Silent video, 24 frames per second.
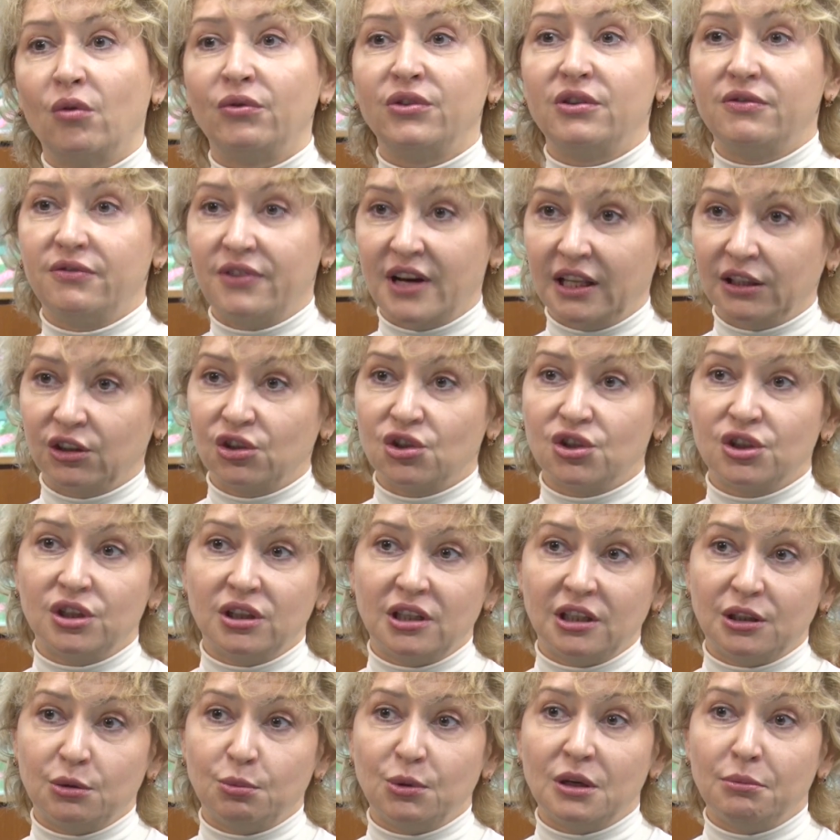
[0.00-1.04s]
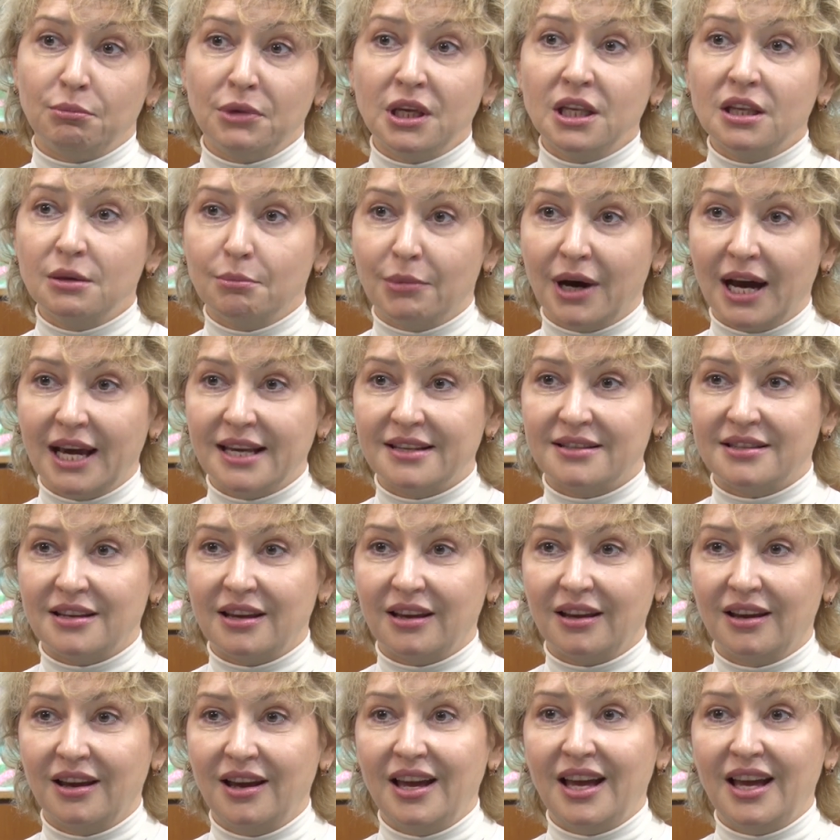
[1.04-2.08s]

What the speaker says: of the function that we are minimizing